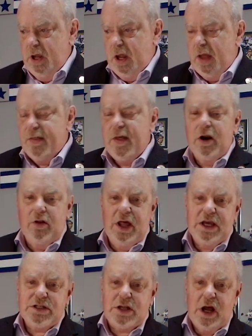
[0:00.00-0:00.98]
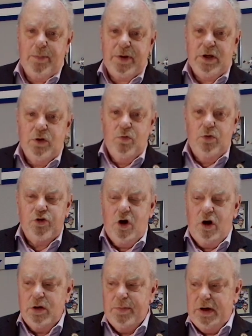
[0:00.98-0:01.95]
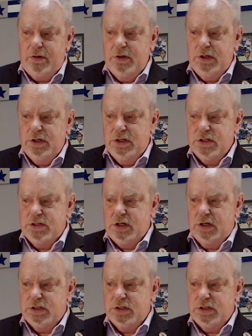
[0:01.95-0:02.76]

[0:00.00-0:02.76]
And then our last topic we'll talk about is